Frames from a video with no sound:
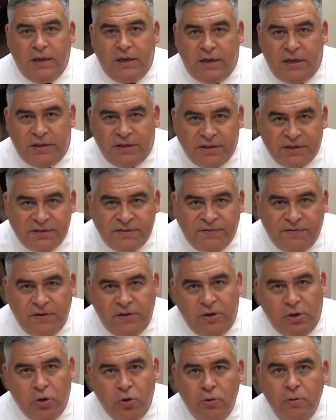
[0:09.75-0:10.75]
In this
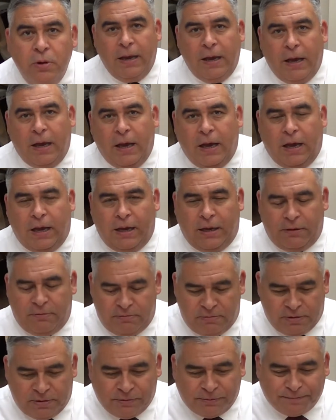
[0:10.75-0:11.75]
video, I
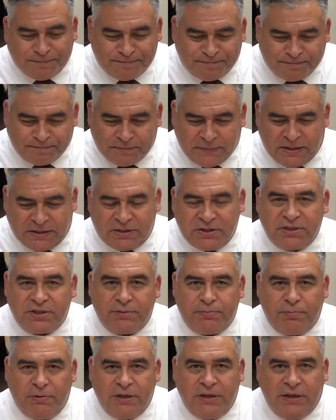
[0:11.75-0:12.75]
will
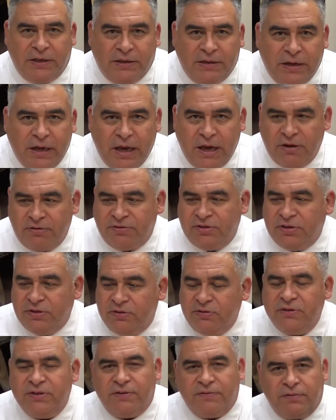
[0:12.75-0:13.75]
explain how to
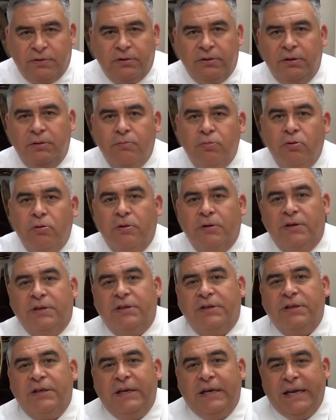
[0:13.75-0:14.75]
use a very
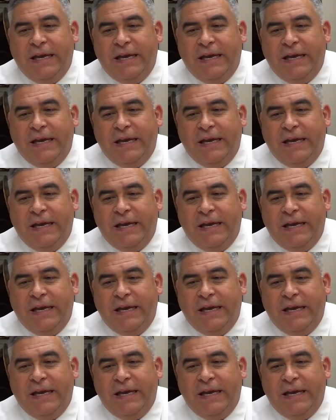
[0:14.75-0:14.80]
important